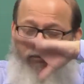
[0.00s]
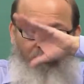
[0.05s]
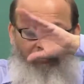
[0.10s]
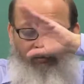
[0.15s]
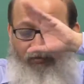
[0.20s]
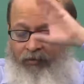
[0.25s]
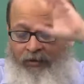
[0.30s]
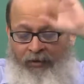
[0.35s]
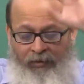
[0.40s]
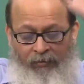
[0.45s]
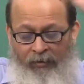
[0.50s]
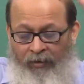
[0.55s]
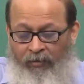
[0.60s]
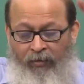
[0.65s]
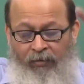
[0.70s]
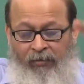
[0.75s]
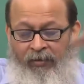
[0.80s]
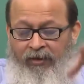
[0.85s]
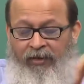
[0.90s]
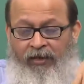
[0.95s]

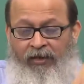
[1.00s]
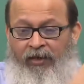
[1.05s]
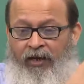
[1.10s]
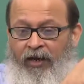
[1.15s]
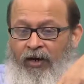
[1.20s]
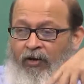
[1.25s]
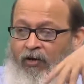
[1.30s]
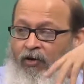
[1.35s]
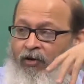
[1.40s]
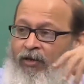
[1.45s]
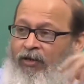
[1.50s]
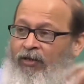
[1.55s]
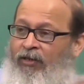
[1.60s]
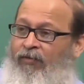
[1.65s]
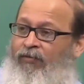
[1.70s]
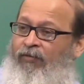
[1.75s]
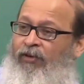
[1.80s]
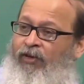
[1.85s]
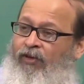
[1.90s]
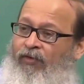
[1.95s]
remember the dialogue and the
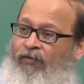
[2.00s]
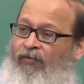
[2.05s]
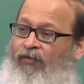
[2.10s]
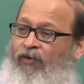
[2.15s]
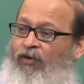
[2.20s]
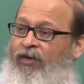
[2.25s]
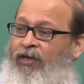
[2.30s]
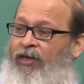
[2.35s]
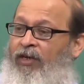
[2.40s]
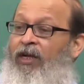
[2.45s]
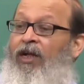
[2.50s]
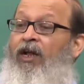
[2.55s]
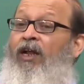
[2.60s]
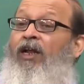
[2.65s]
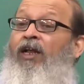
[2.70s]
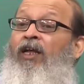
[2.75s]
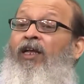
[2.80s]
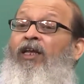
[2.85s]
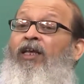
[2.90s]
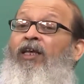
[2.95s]
way of walking.
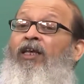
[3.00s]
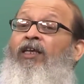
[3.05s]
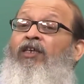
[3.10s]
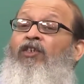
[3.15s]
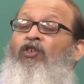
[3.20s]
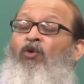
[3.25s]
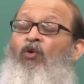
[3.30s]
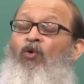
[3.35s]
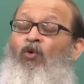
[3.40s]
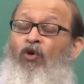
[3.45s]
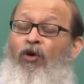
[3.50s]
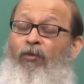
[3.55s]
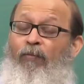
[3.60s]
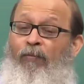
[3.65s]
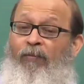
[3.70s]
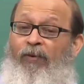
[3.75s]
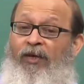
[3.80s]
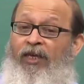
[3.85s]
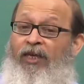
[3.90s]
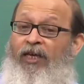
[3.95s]
His whole
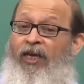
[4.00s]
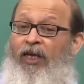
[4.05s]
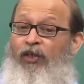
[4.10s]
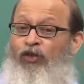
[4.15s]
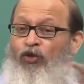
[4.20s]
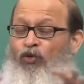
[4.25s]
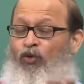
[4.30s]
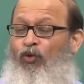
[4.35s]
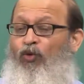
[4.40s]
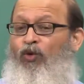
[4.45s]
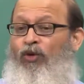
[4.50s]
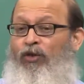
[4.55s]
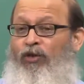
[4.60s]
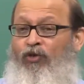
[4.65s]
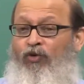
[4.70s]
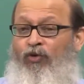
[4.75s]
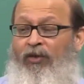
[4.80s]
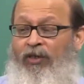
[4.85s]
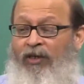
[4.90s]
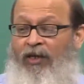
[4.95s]
being has to go
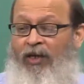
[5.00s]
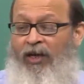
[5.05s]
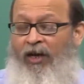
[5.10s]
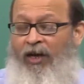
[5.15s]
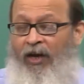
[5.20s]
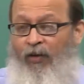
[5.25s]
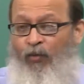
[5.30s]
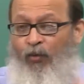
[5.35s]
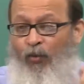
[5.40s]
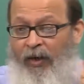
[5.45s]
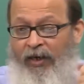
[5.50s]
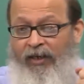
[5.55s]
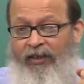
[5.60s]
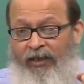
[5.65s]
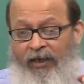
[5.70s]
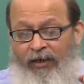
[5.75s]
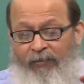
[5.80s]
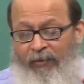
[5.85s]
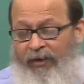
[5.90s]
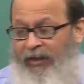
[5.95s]
into it. And where is
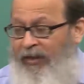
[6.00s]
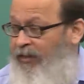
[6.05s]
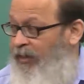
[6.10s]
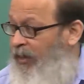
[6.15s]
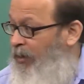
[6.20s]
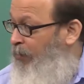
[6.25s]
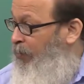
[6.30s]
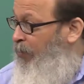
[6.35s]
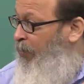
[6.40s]
that being? That